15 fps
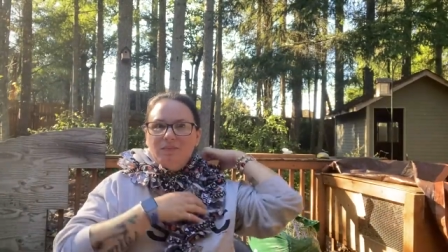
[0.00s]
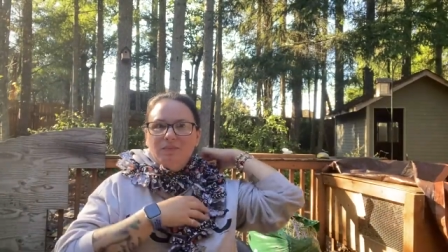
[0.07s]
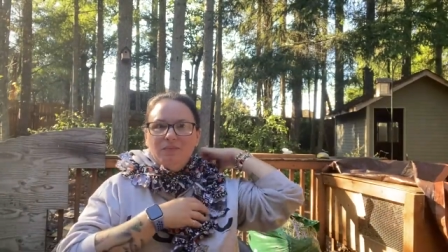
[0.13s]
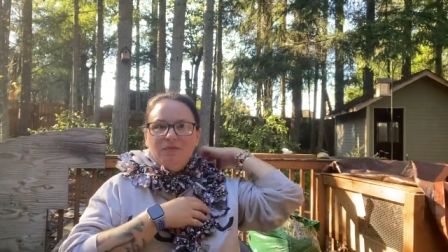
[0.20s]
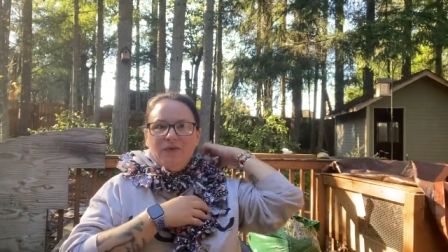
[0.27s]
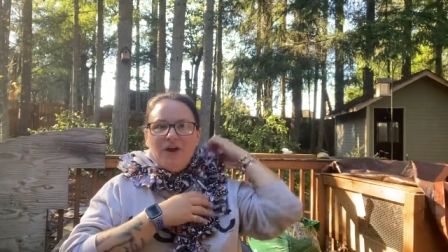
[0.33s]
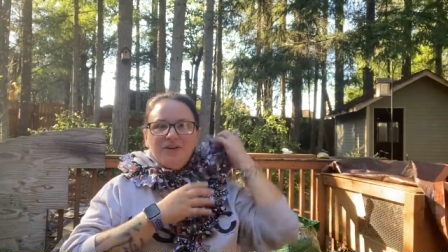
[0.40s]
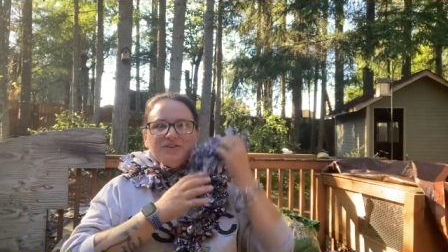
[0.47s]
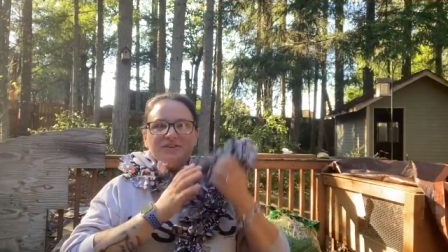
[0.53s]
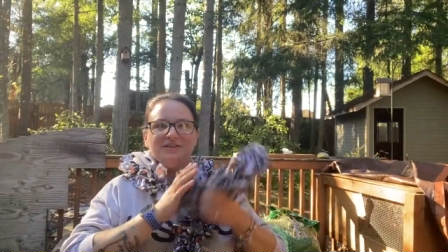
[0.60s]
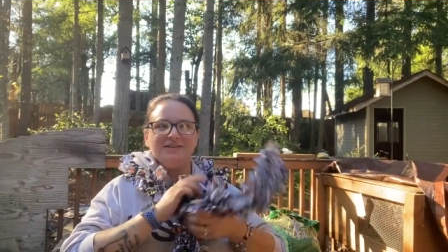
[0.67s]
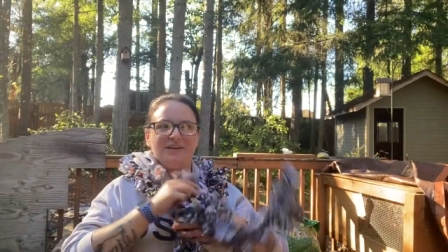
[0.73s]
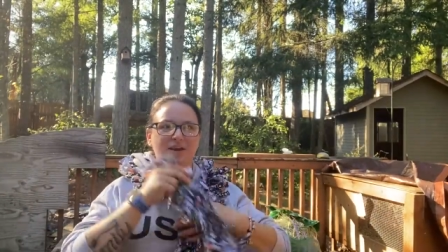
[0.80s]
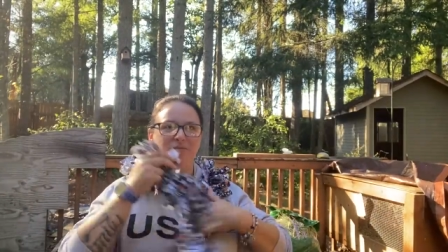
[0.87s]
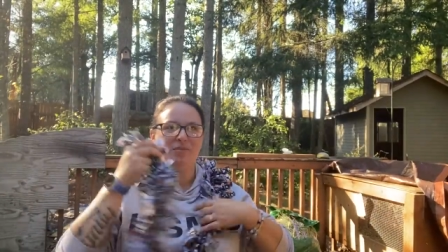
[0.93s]
Fashion
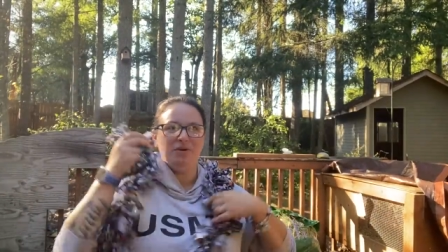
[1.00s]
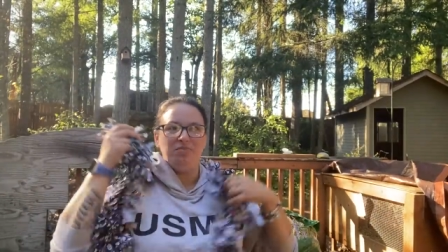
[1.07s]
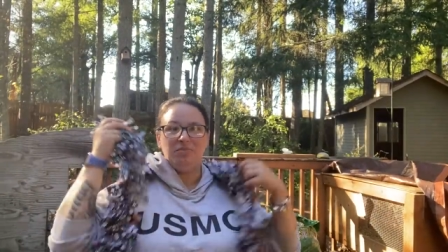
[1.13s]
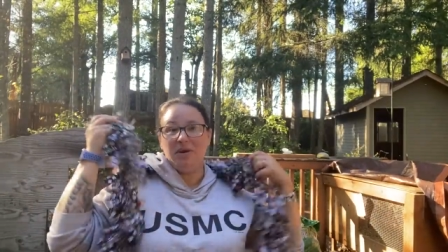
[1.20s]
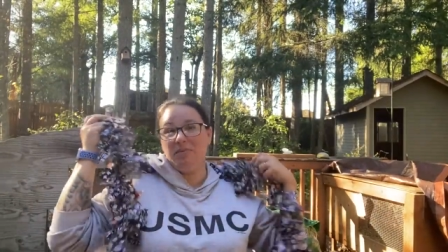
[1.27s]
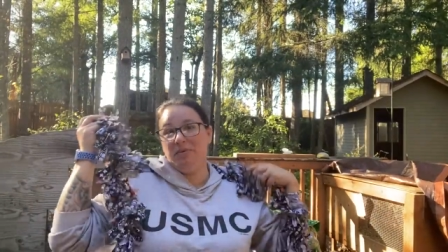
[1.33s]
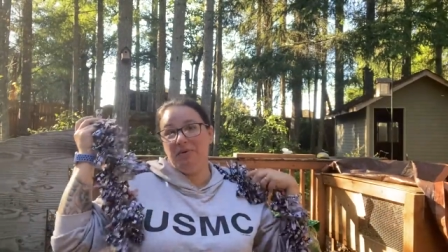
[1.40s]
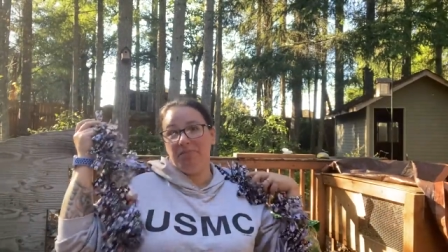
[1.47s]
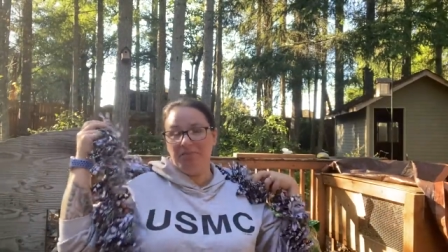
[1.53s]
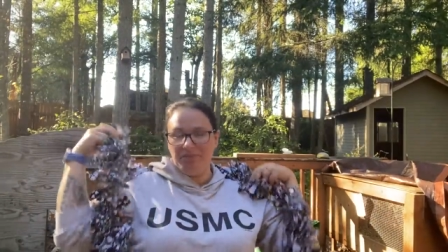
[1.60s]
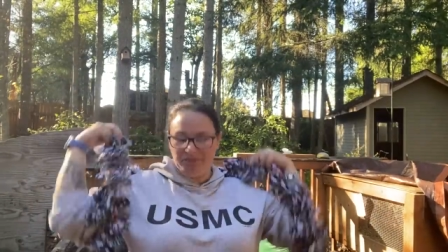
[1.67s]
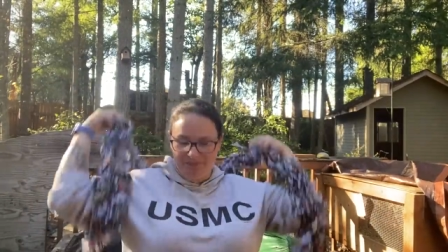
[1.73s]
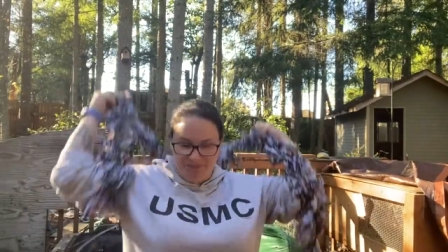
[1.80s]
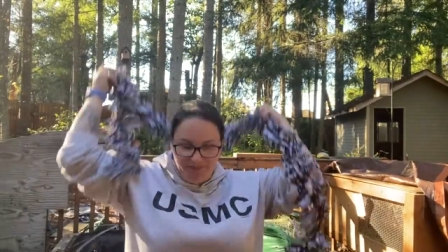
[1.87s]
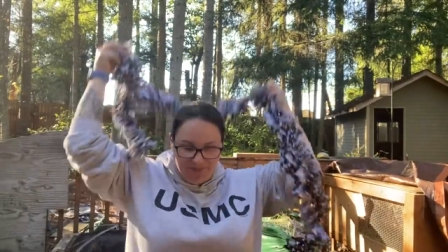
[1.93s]
statement, maybe. Hmm?